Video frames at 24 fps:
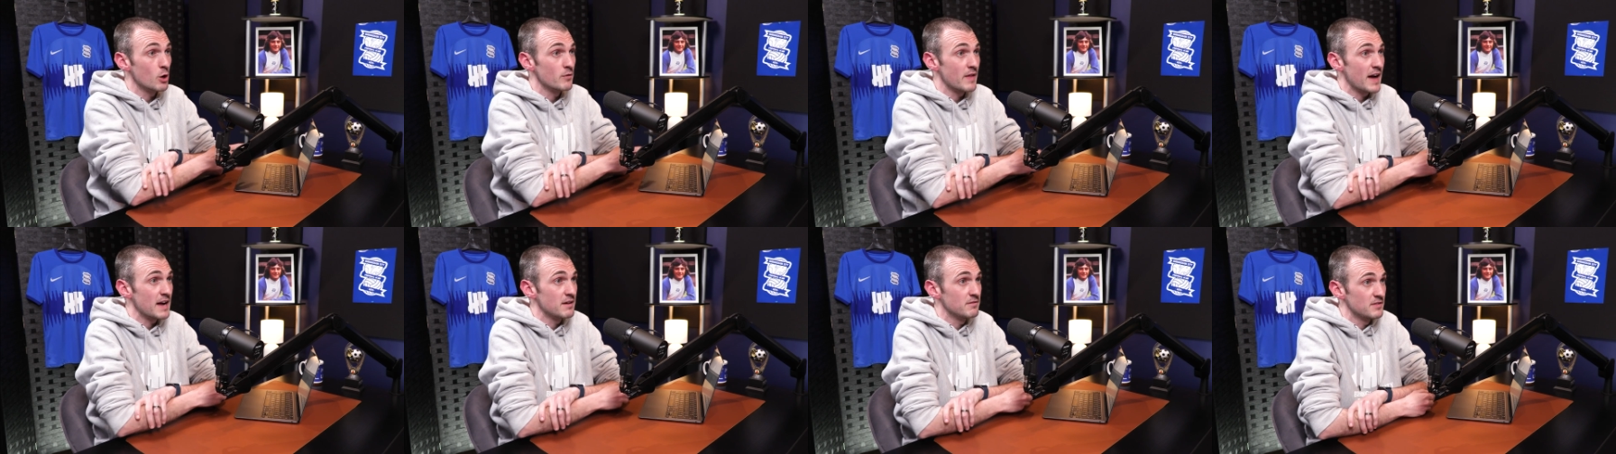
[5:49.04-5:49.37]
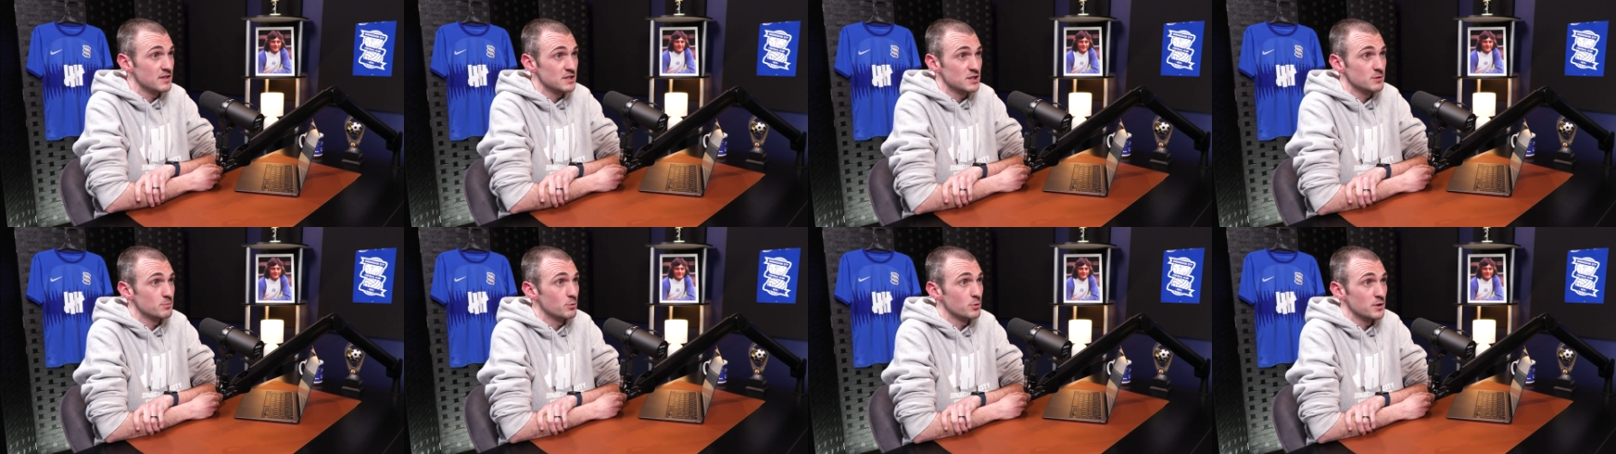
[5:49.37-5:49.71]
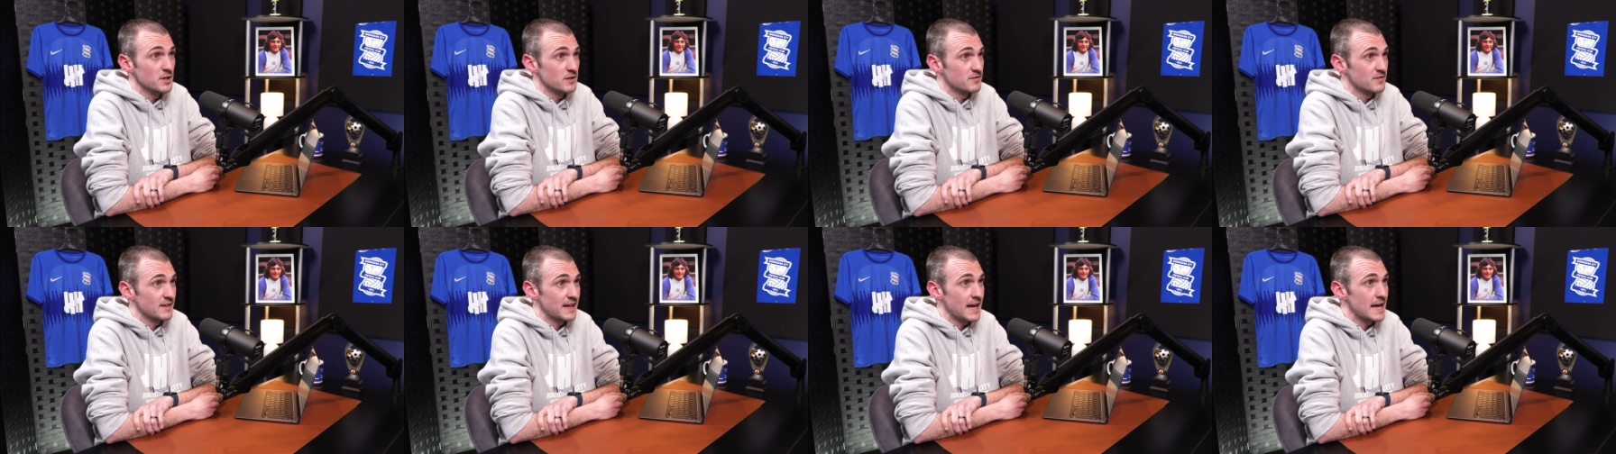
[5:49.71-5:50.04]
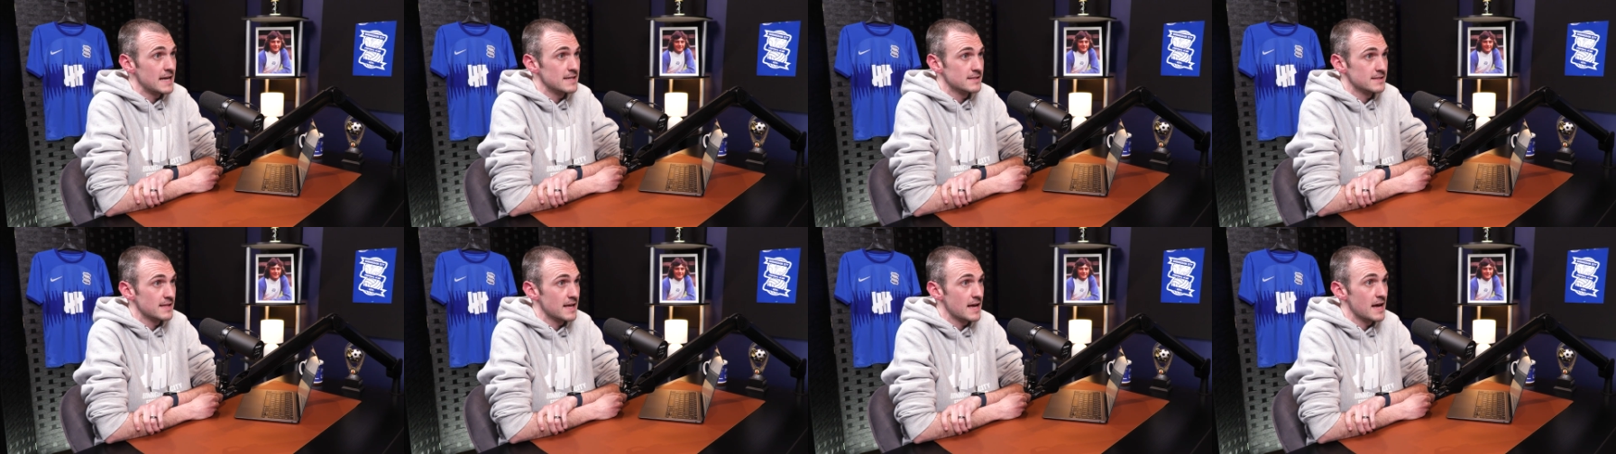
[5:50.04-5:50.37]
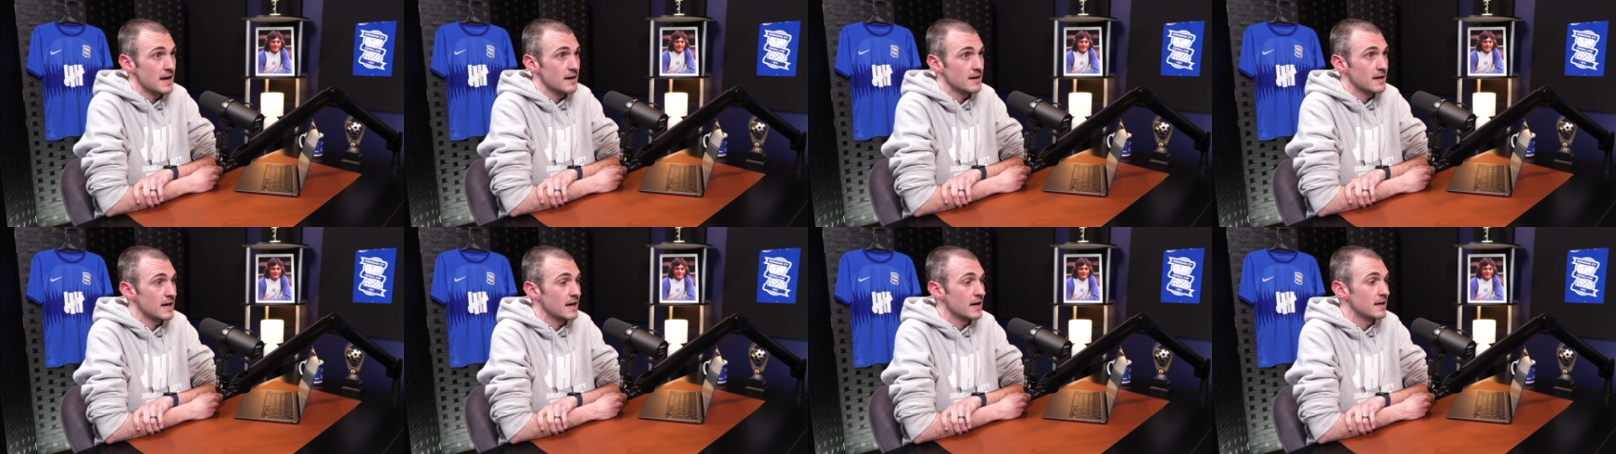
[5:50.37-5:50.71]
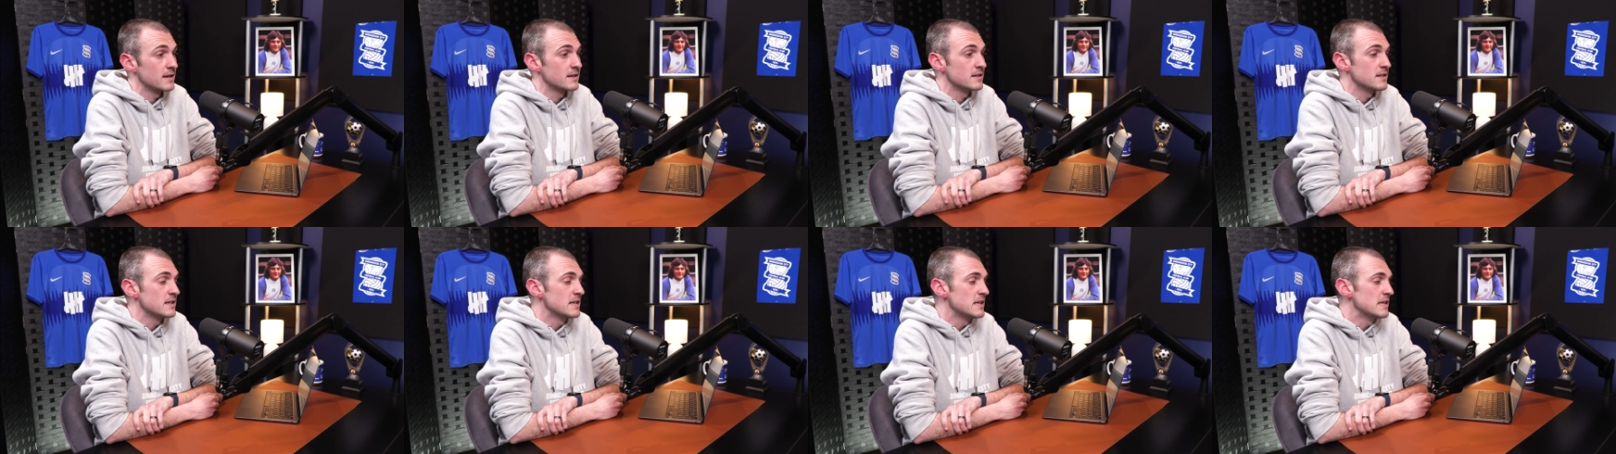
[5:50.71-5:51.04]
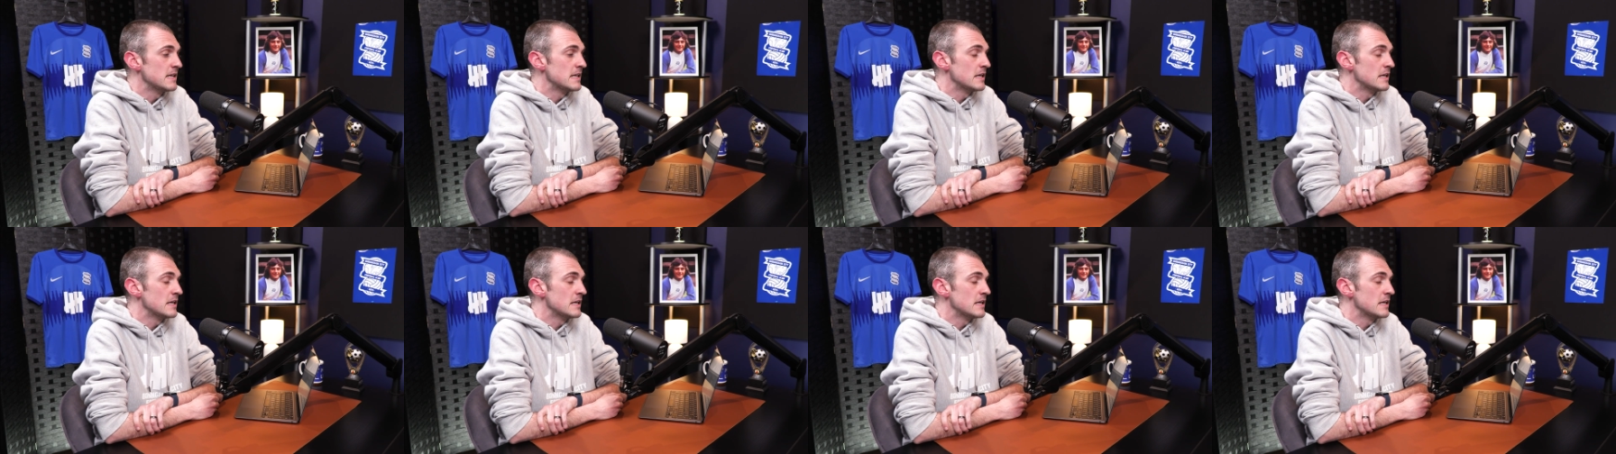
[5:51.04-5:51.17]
that invisible, you forget he's there. And